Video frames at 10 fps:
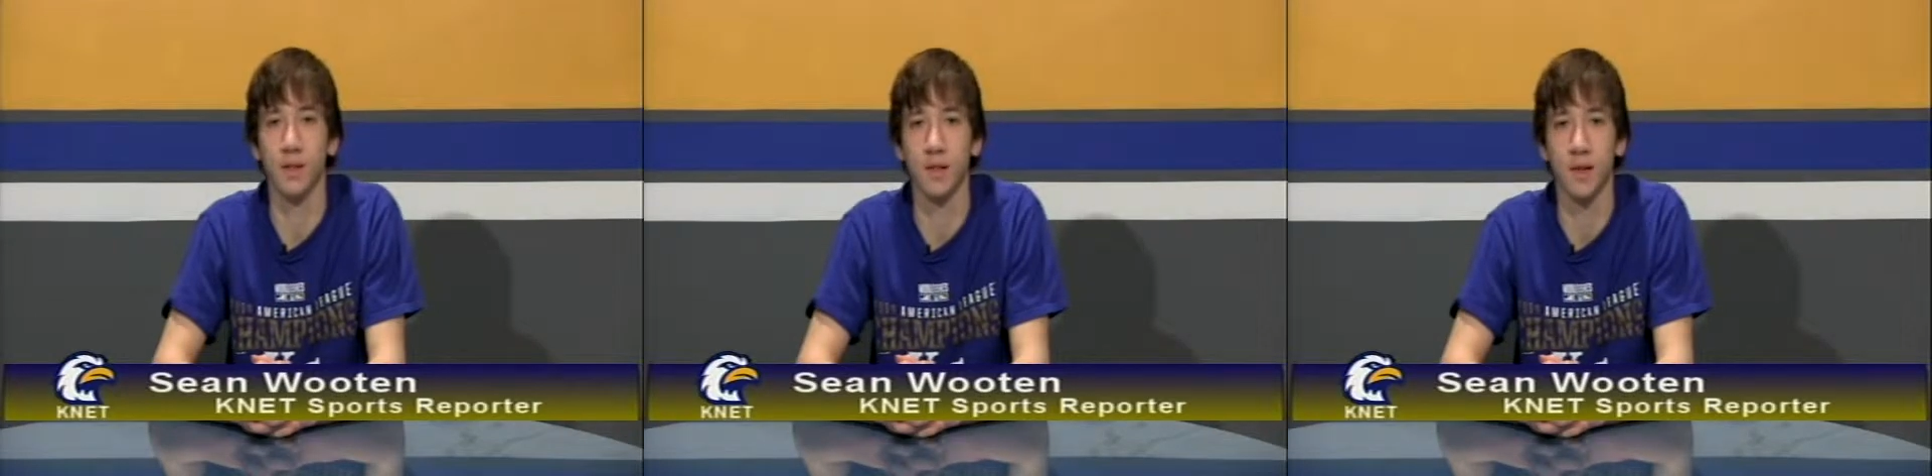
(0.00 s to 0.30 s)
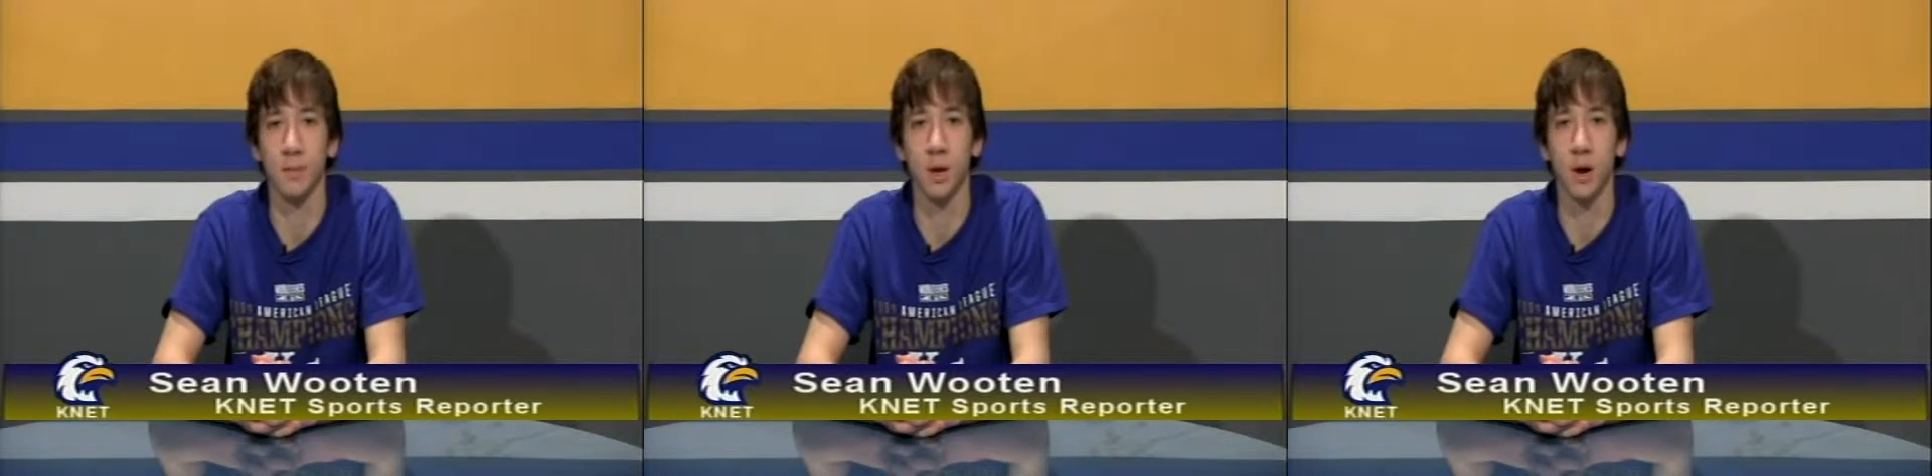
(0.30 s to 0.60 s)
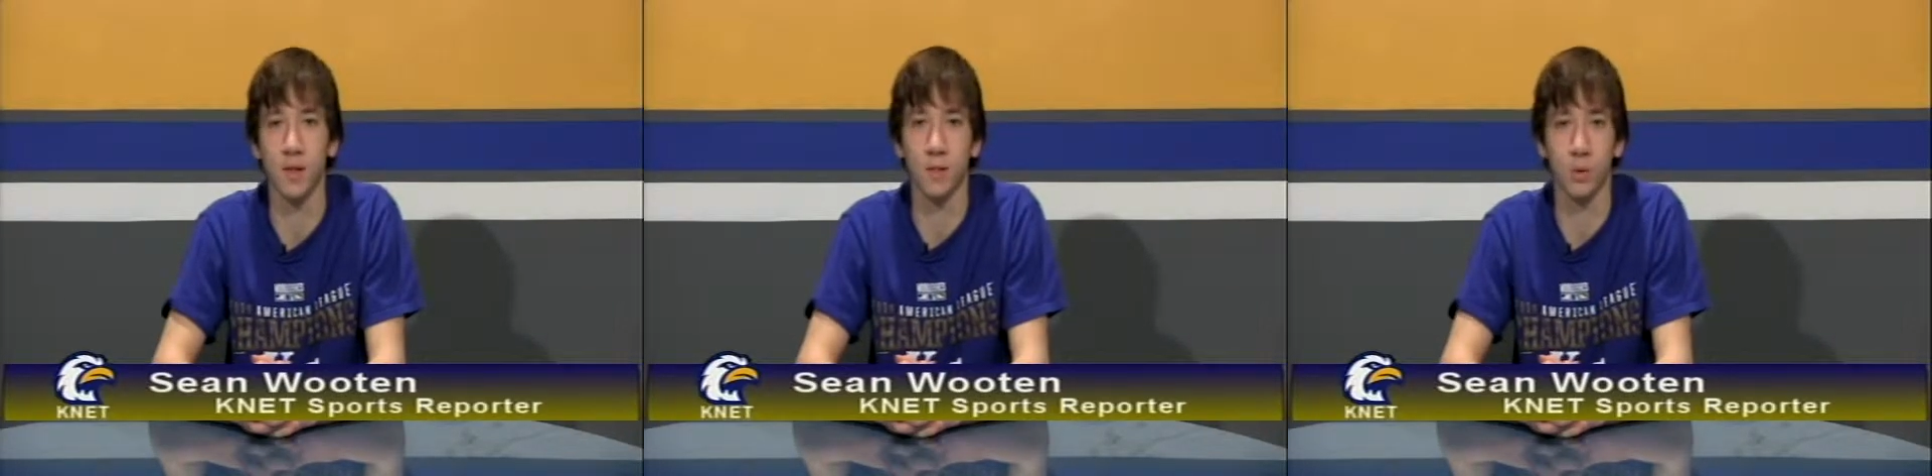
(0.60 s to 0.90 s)
The team
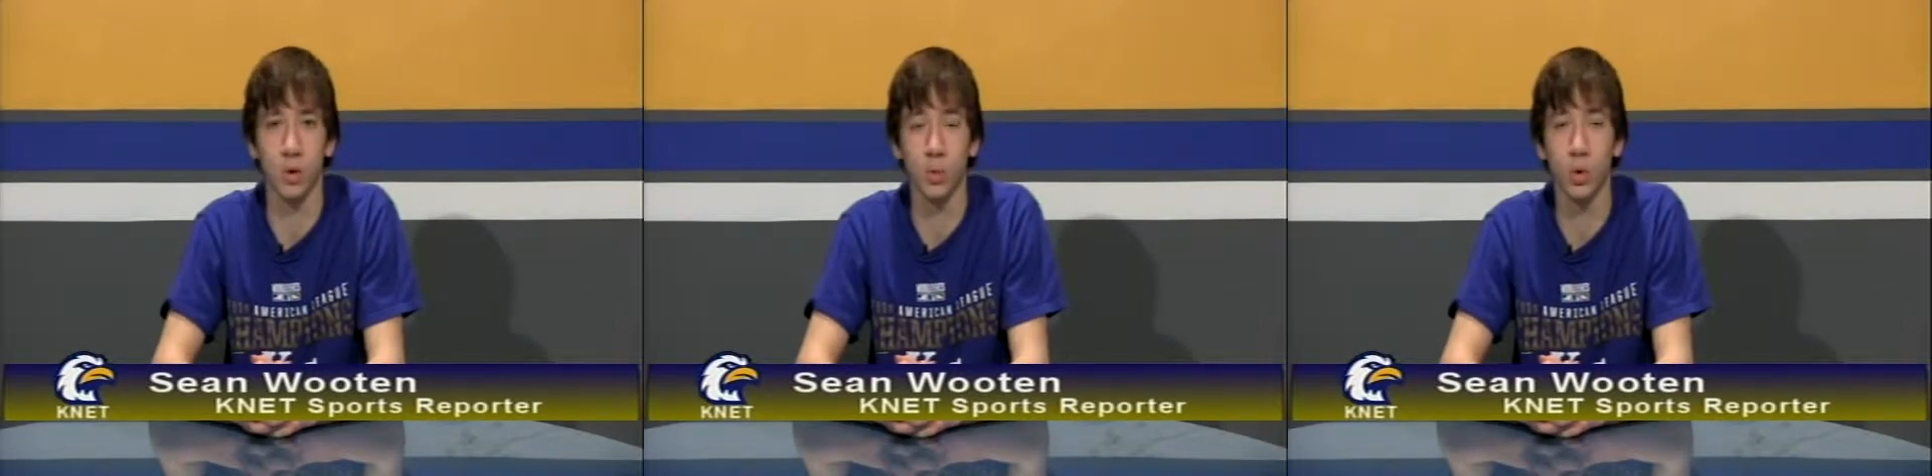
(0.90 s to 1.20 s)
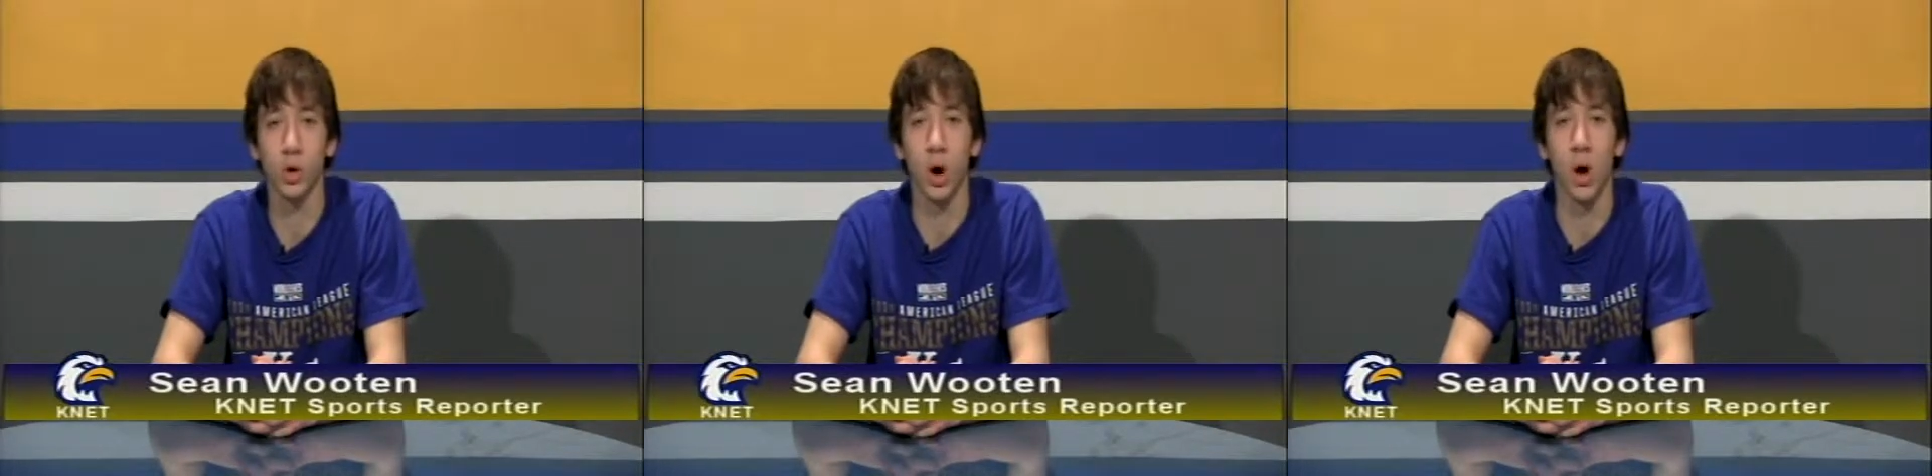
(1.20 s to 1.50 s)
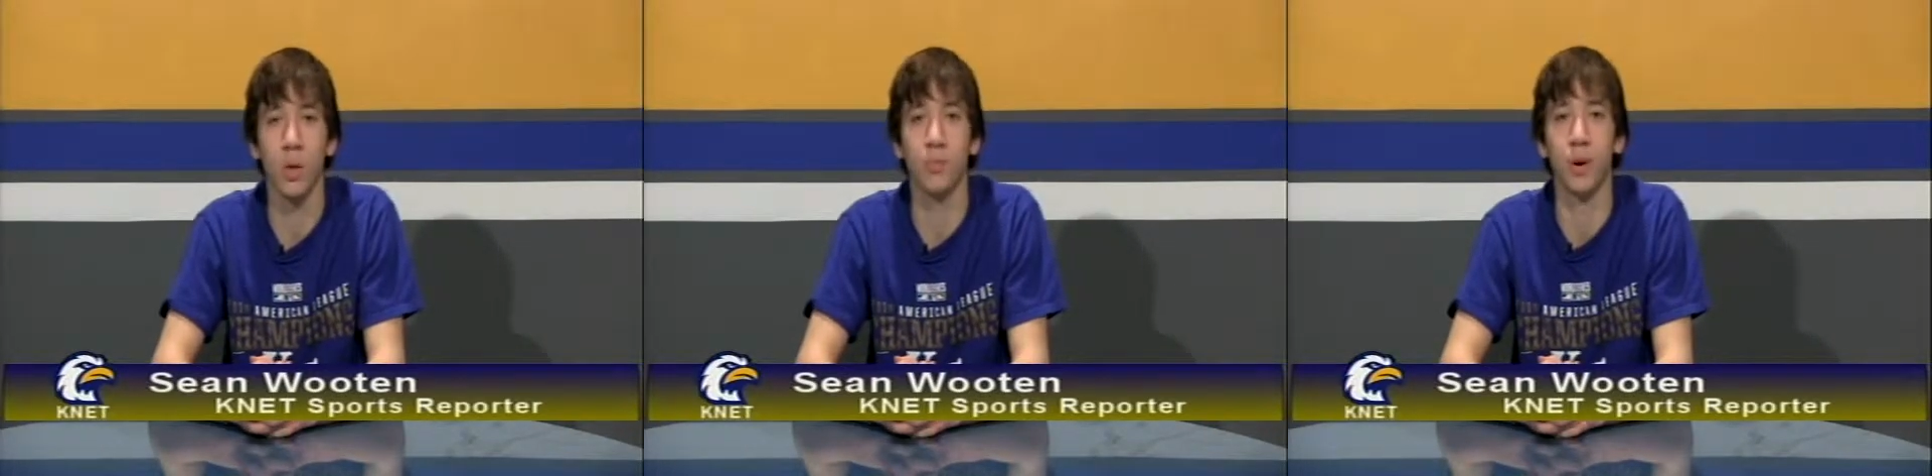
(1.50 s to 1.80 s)
got in some good work,
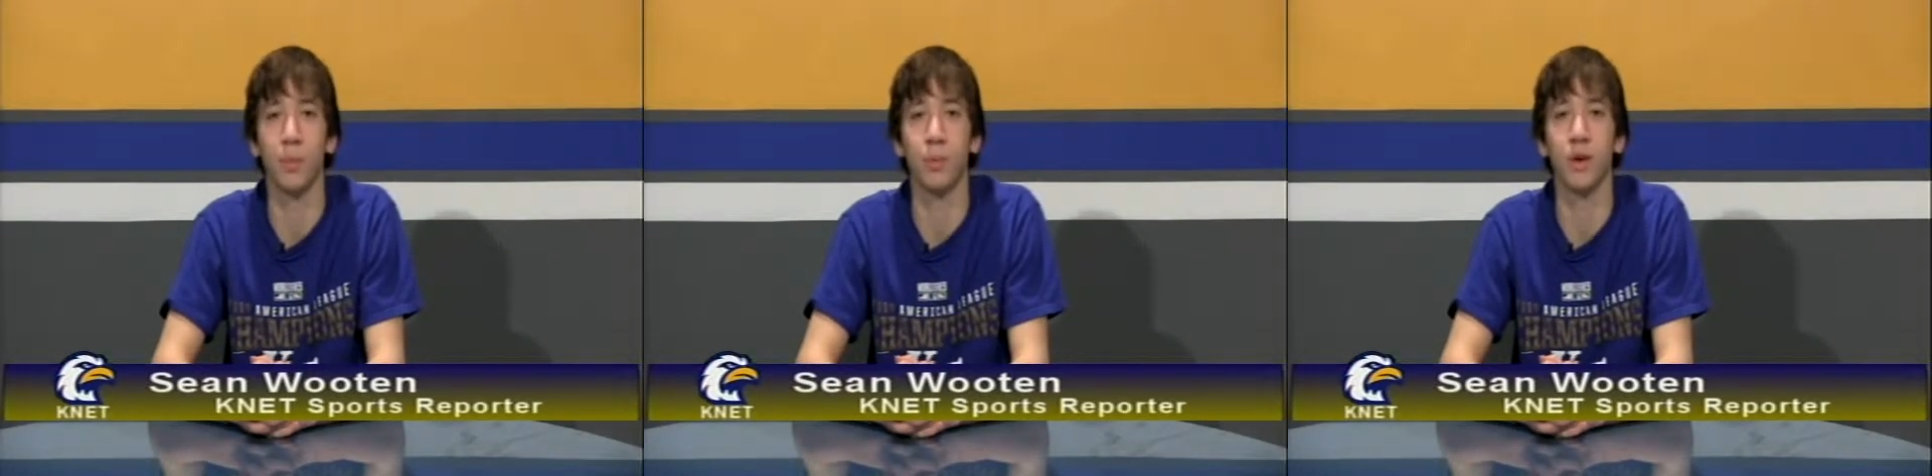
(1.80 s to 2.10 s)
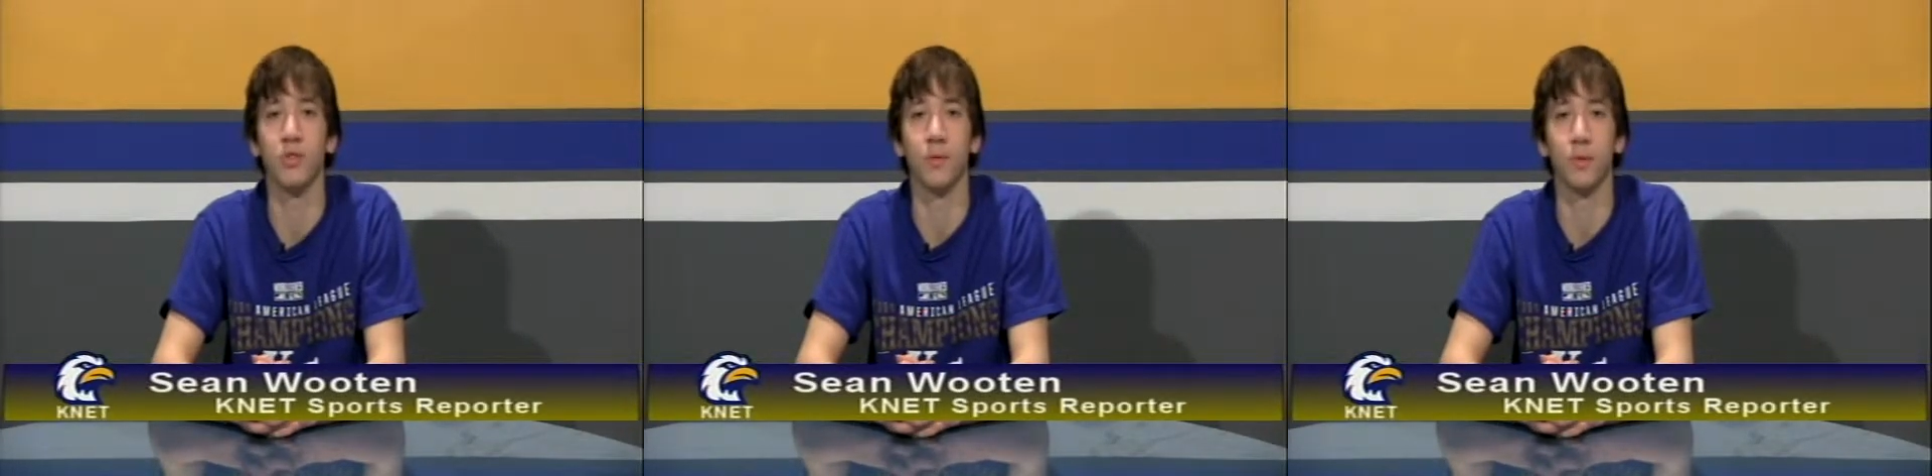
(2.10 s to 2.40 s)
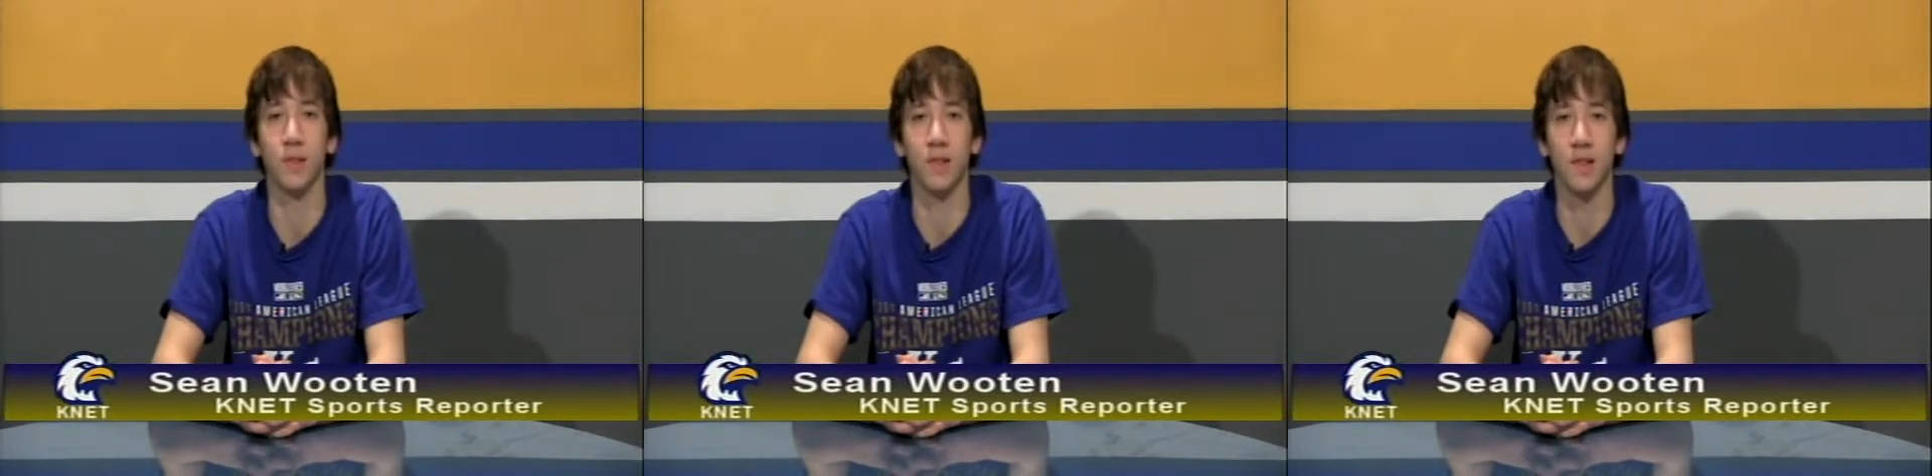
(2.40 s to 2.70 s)
all in preparation
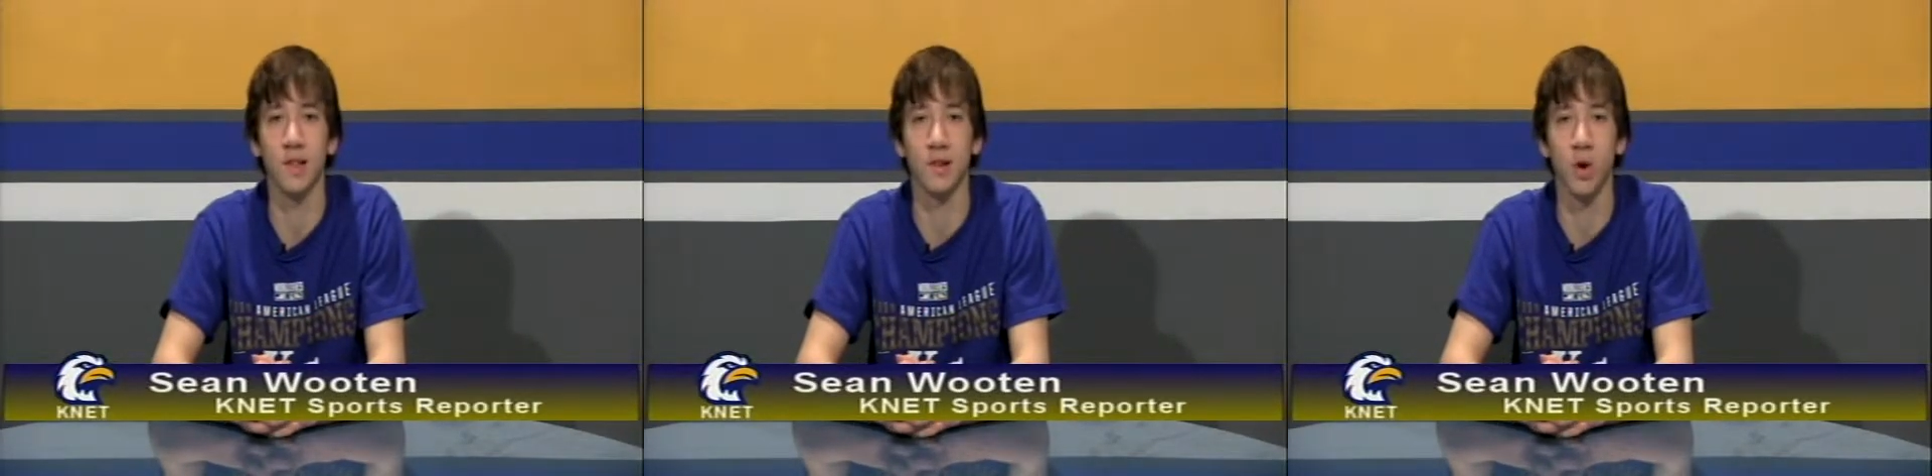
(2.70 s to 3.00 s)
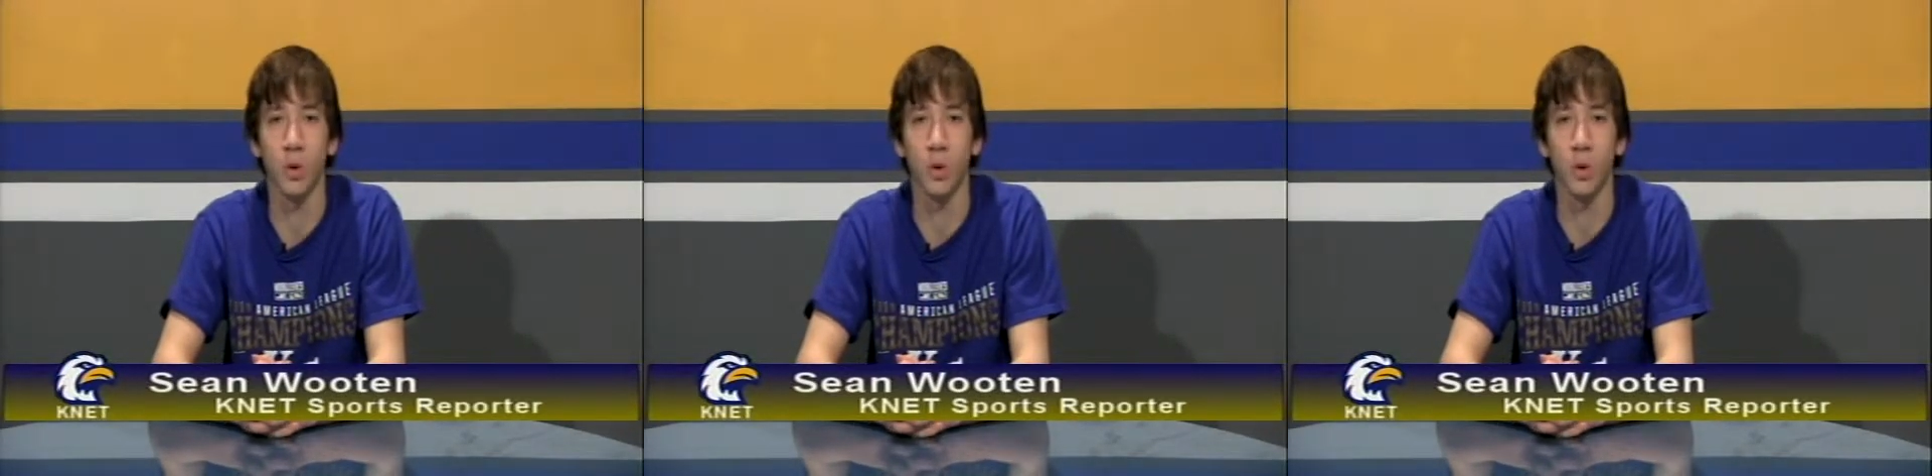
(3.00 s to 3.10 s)
for the season